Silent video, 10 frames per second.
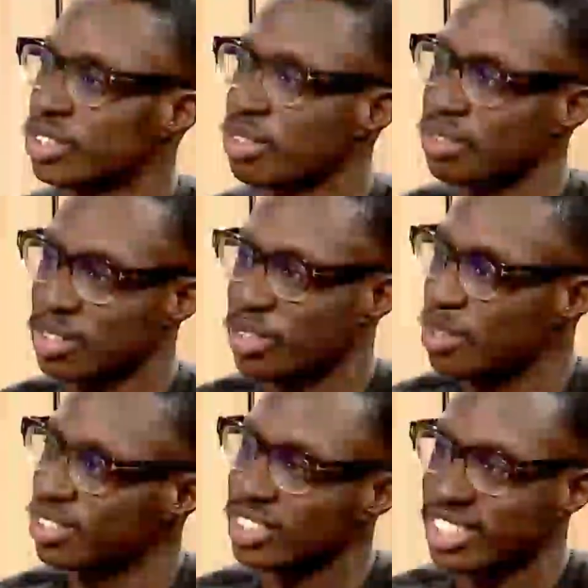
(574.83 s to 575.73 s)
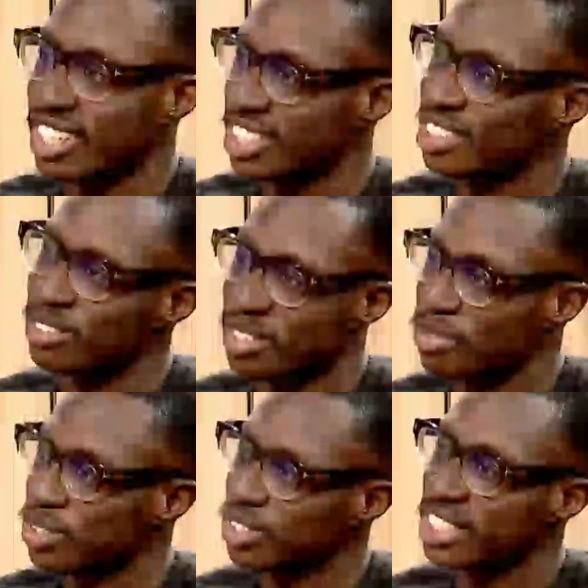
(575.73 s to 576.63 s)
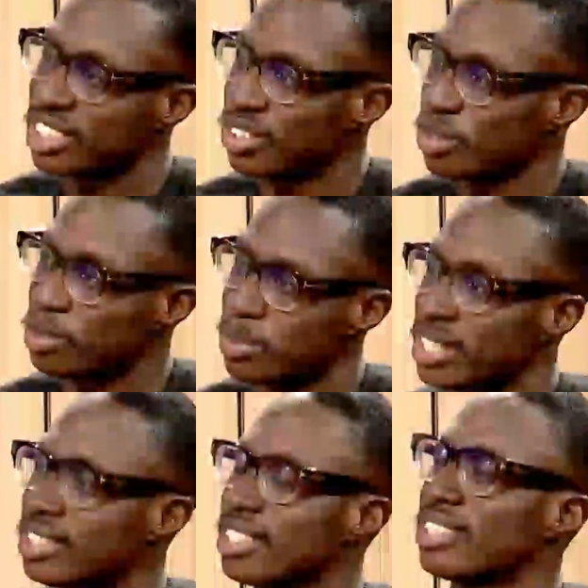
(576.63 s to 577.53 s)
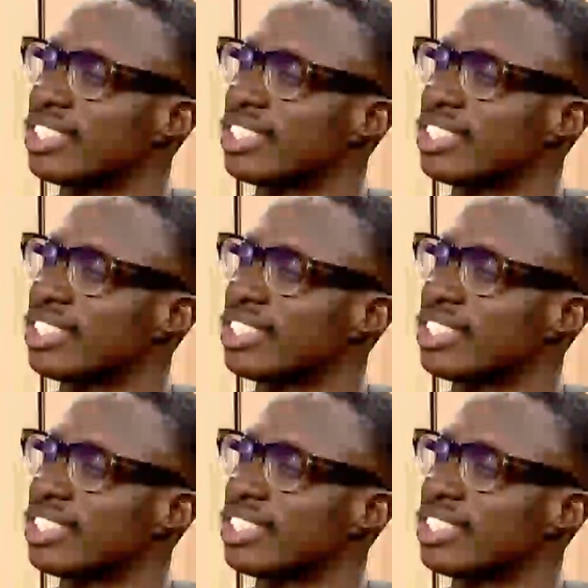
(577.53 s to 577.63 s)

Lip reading: So you know, you start infiltrating those places.